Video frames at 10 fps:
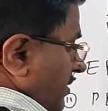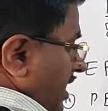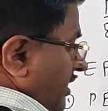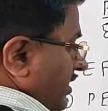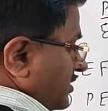
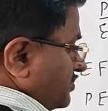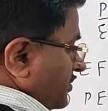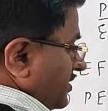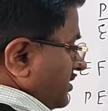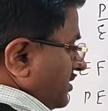minus
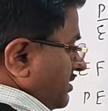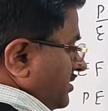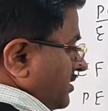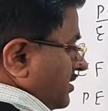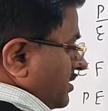
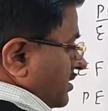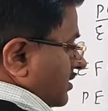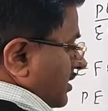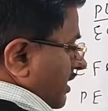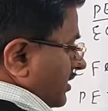
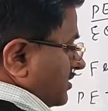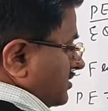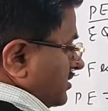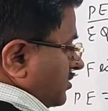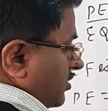PE, that
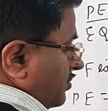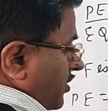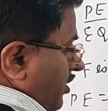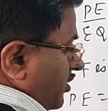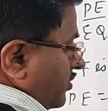is
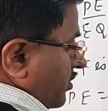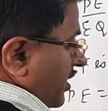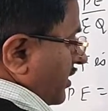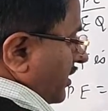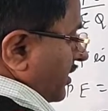
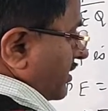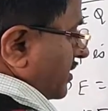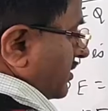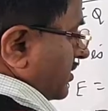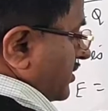
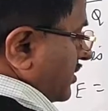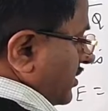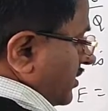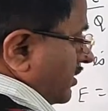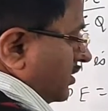0.18.
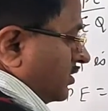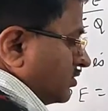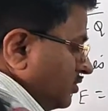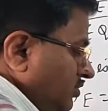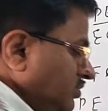
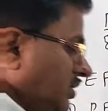So you